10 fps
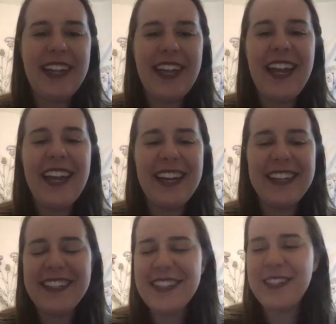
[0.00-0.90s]

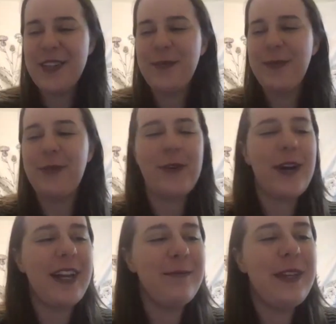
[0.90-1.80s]
And before
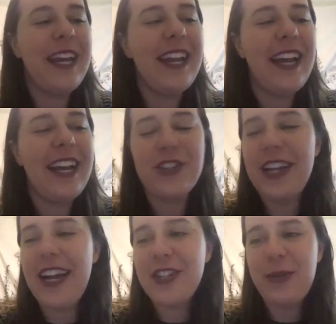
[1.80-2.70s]
I begin, I should
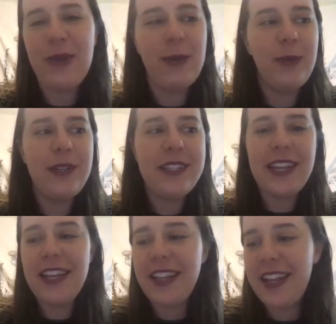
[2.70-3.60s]
actually probably
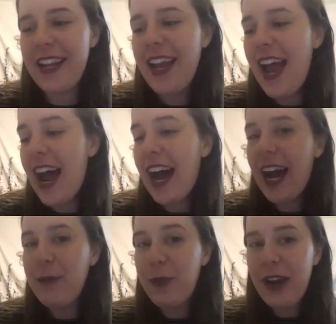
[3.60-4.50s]
say that
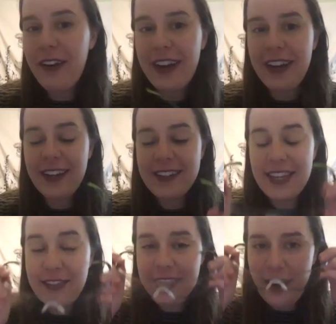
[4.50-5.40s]
I'm wearing
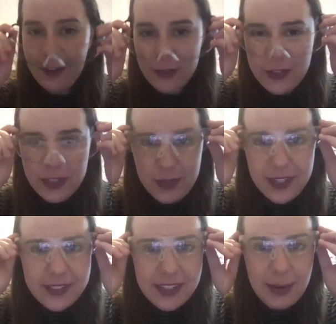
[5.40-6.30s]
safety goggles just
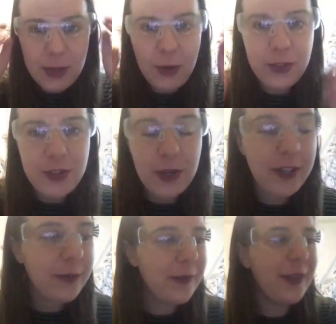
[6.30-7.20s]
because I'm a dork.
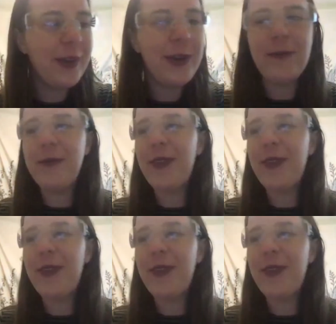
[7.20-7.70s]
There you go.